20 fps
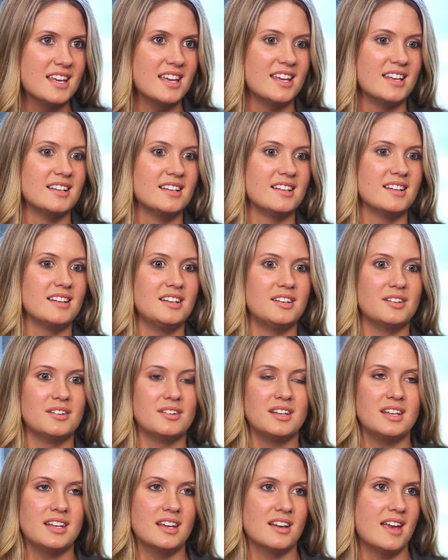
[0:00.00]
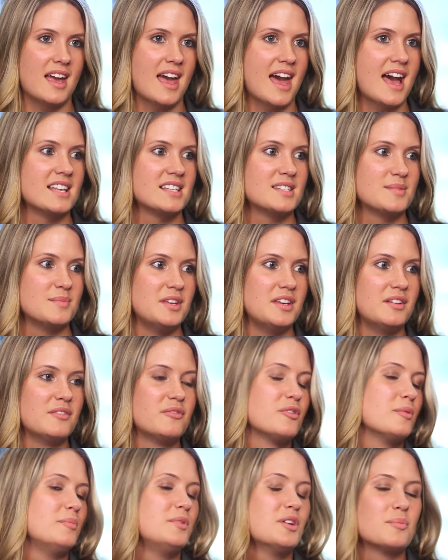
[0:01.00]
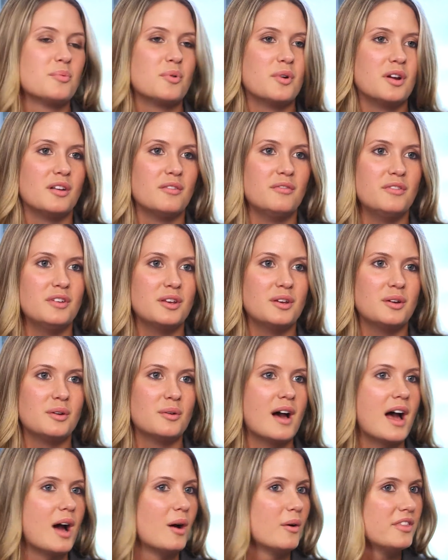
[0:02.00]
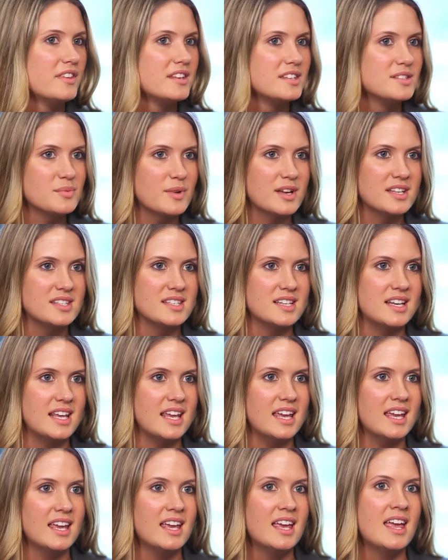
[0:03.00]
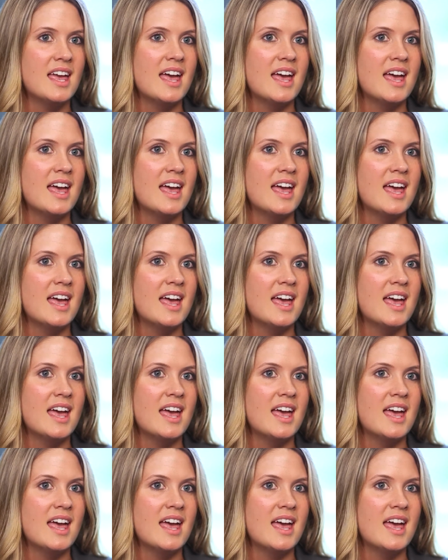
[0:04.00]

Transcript: and he asked me, from your point of view, how would this resonate?